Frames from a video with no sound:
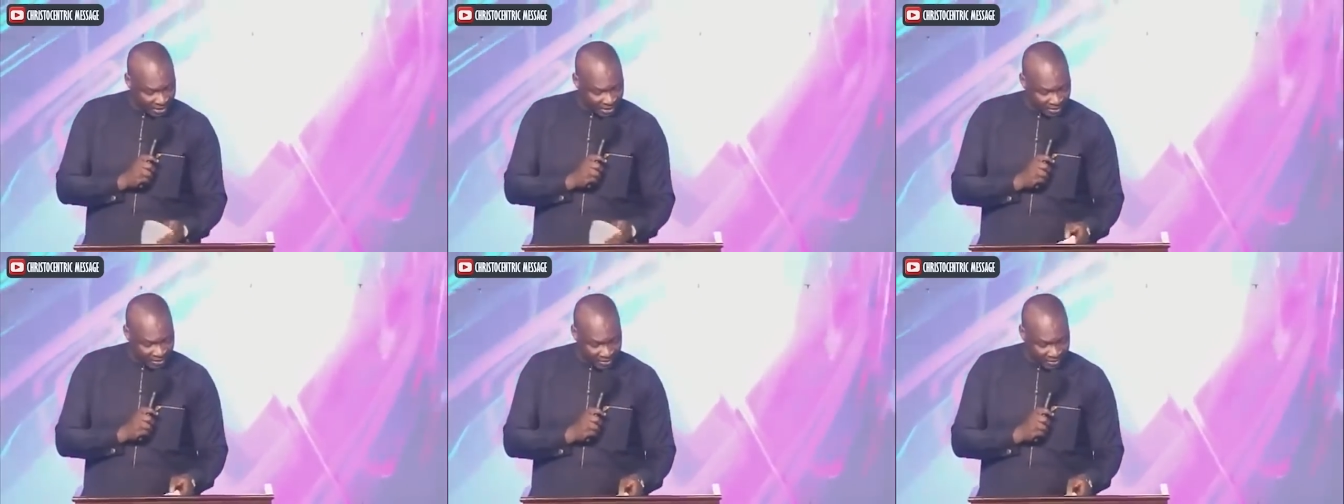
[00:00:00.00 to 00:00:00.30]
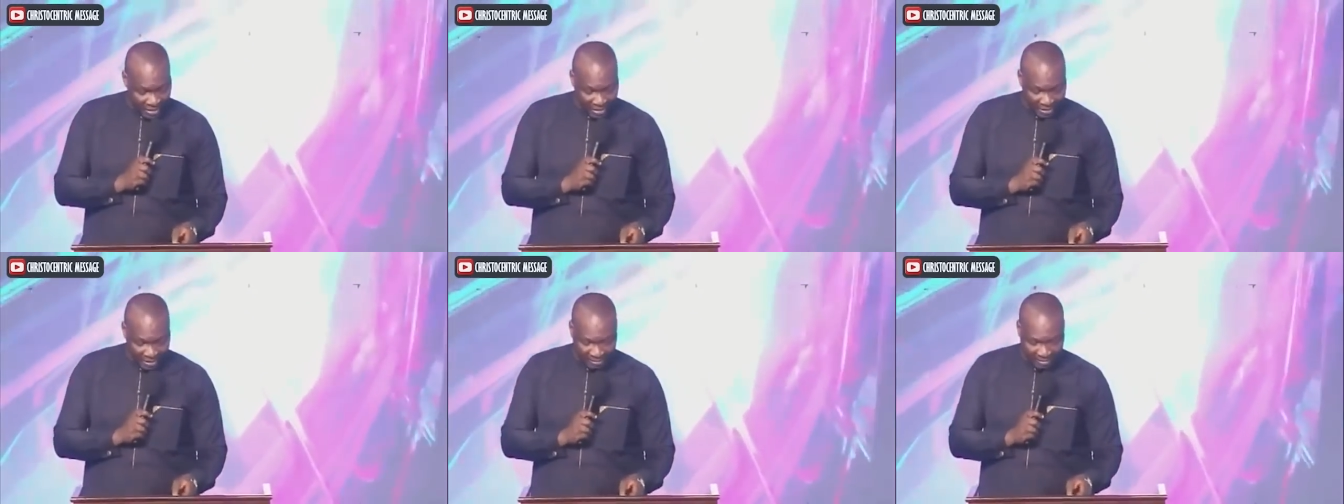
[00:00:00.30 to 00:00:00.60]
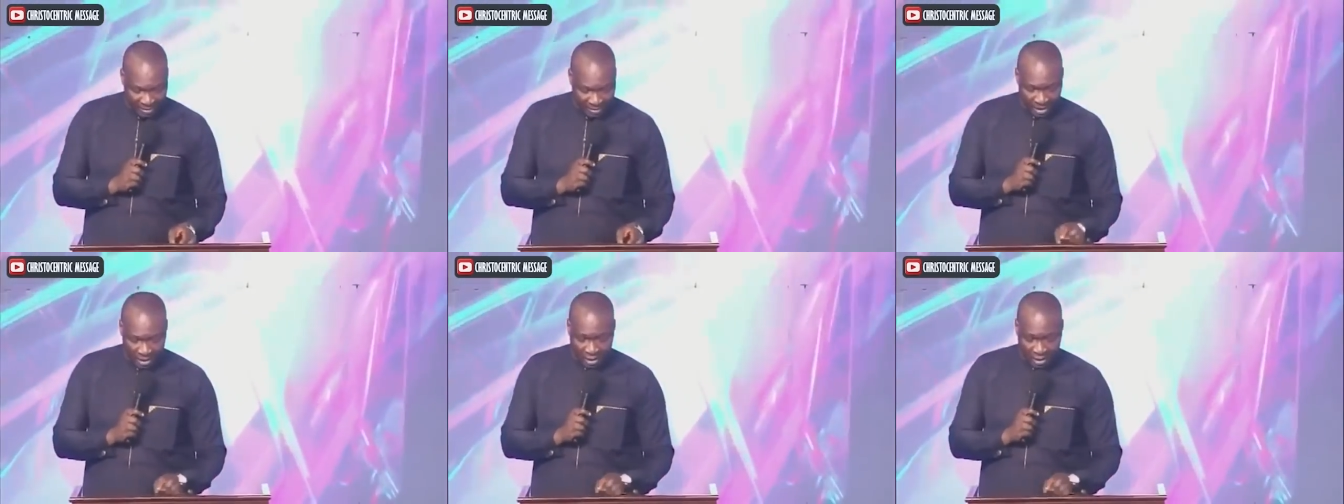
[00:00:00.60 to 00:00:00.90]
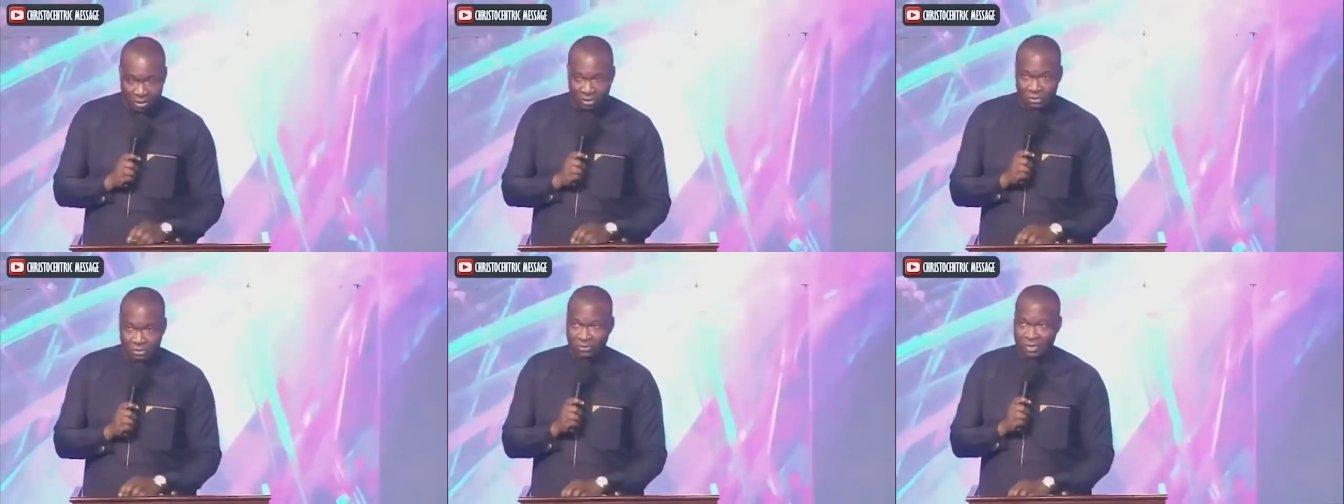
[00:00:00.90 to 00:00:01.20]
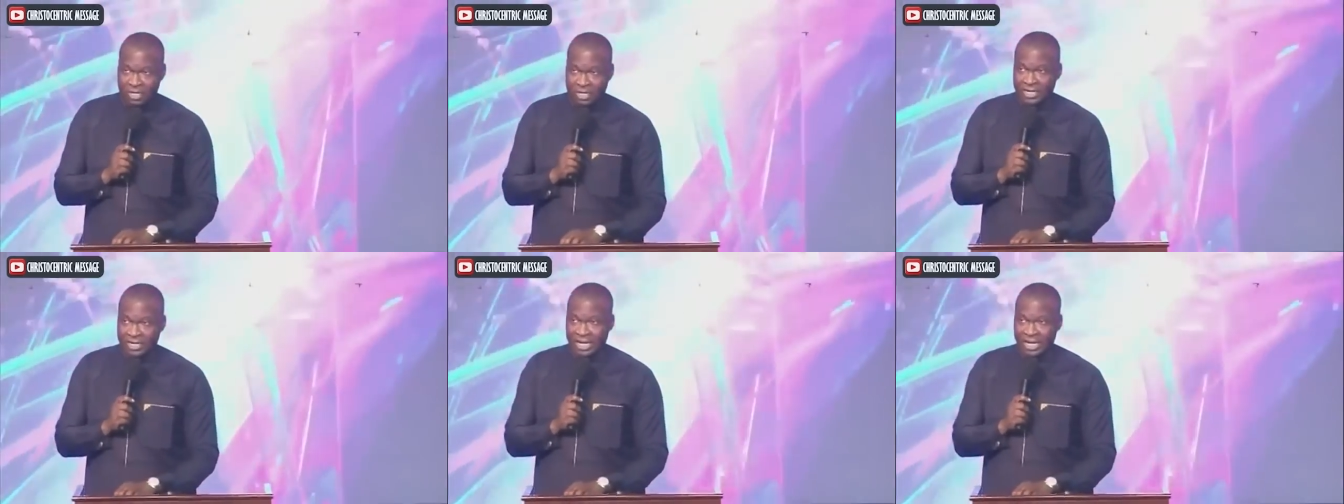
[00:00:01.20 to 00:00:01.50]
Psalm
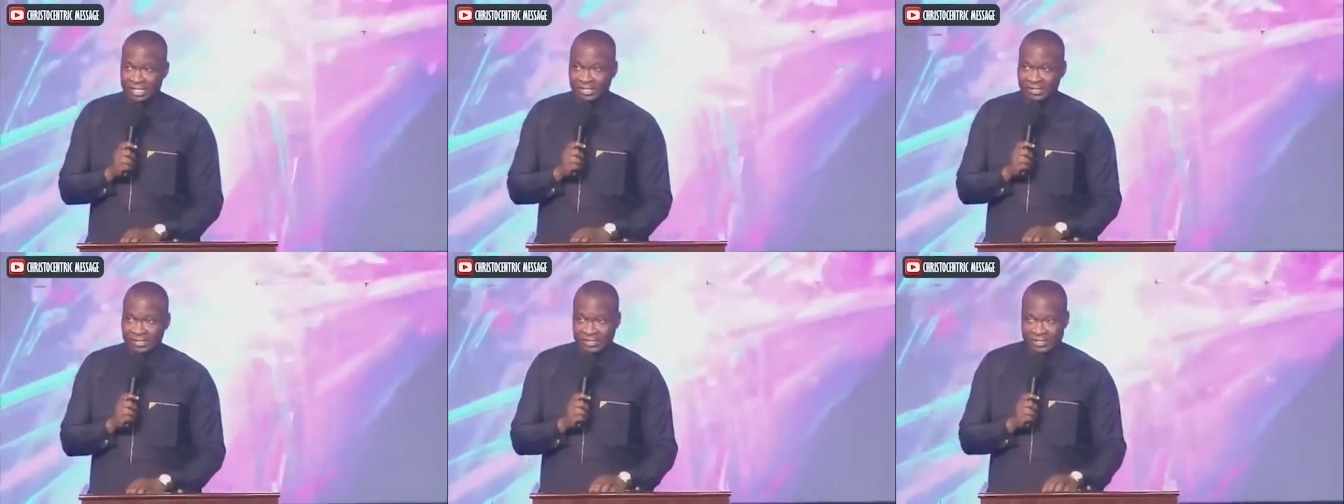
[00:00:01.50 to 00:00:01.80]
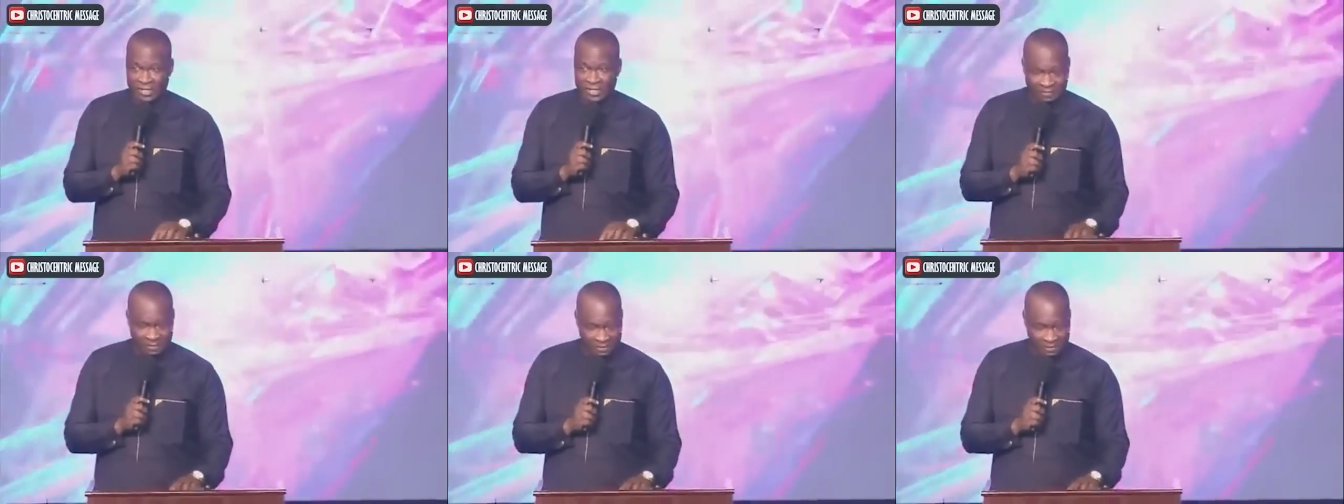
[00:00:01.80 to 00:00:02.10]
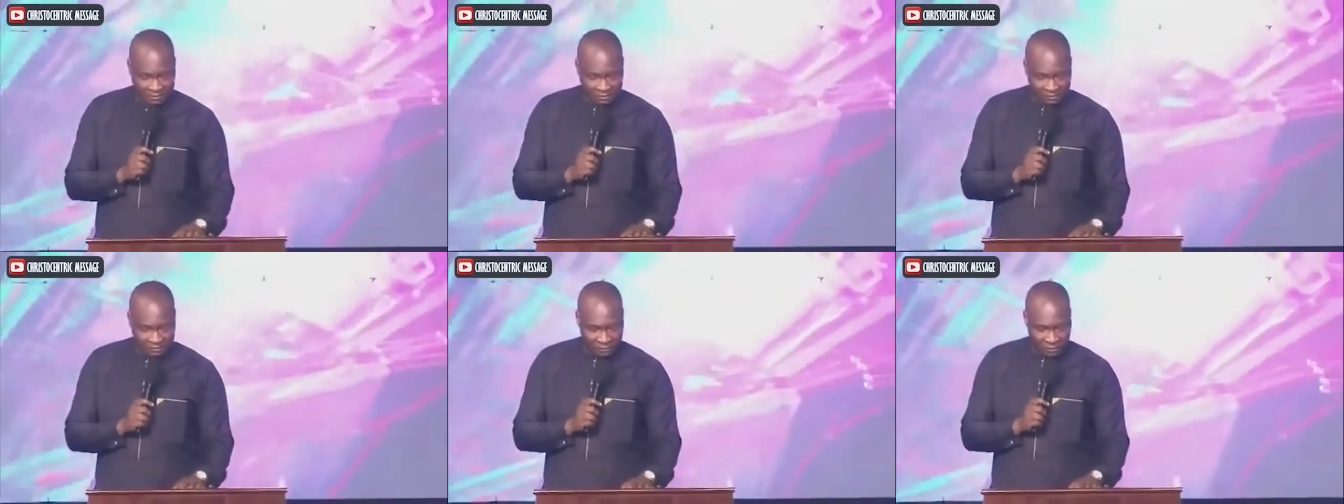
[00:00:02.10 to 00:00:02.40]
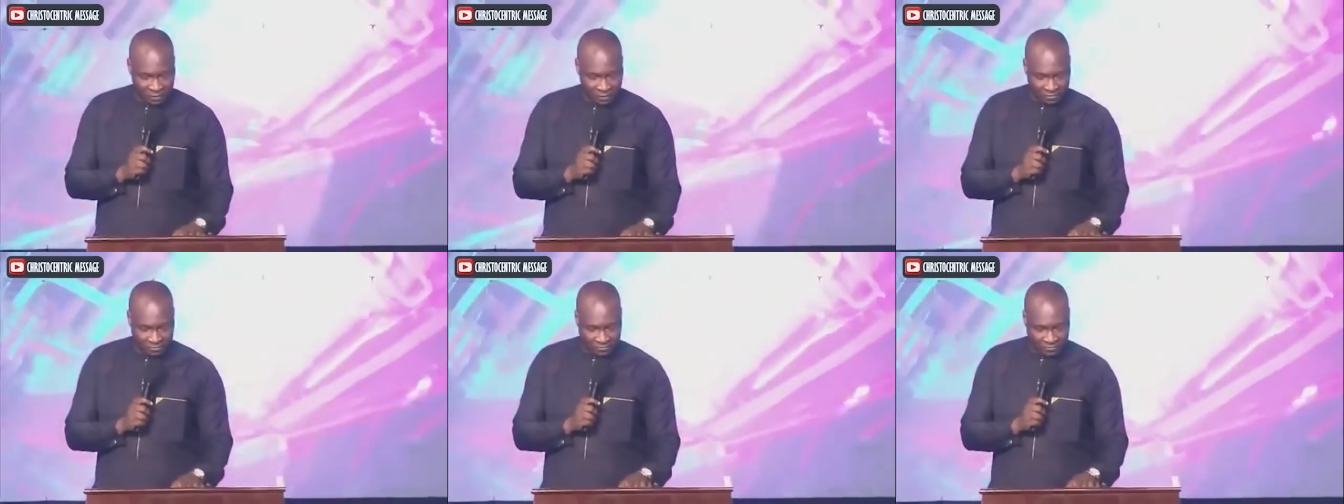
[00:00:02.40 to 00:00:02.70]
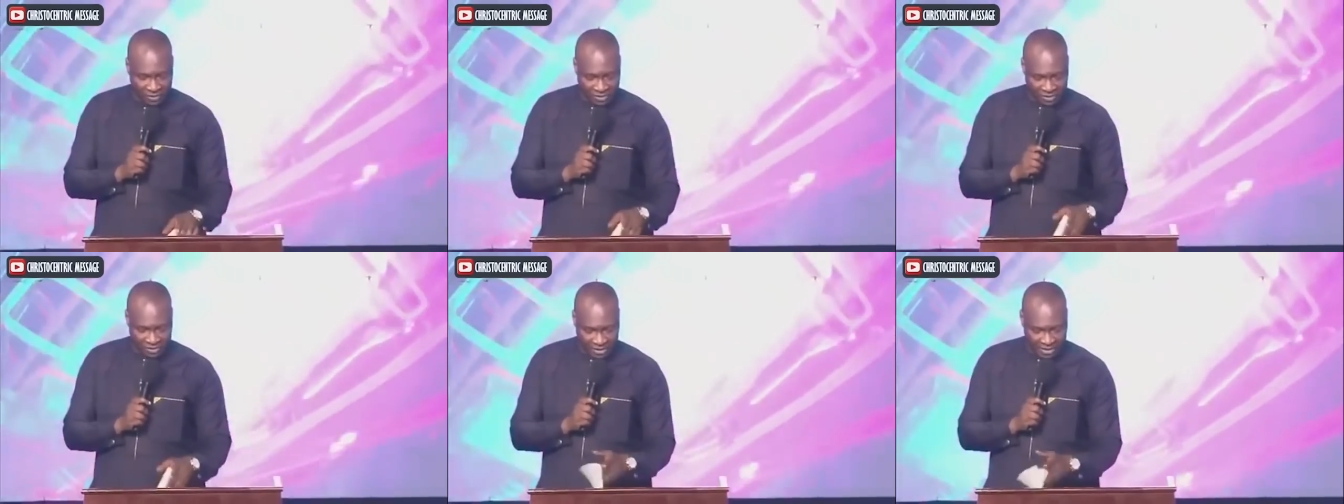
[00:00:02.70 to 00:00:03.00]
107 from
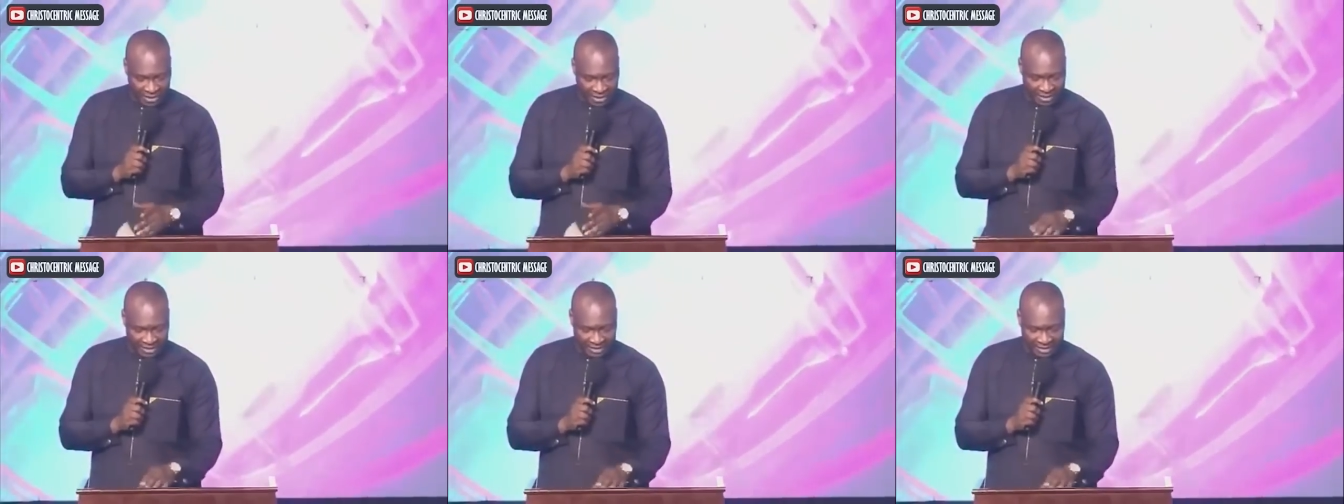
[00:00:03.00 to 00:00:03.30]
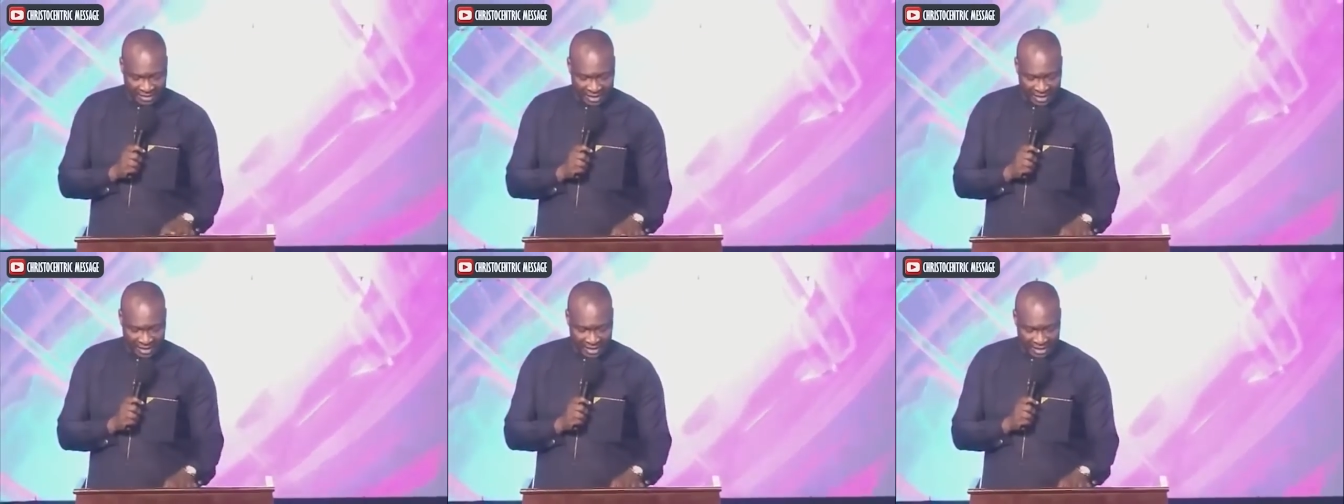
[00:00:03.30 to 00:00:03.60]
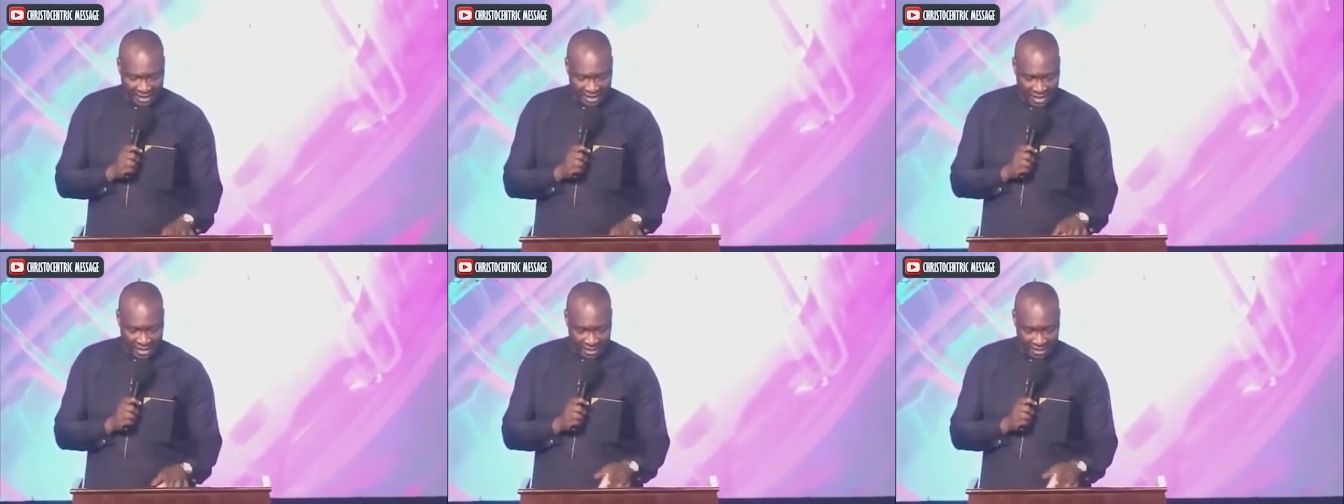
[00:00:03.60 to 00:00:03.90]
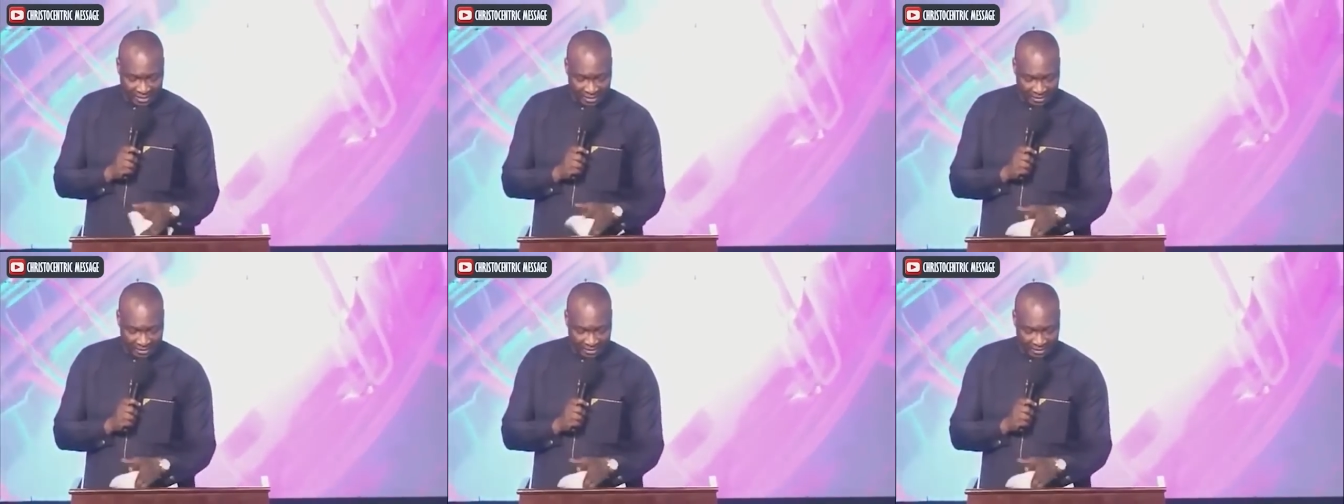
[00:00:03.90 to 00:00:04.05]
verse 8 and 9.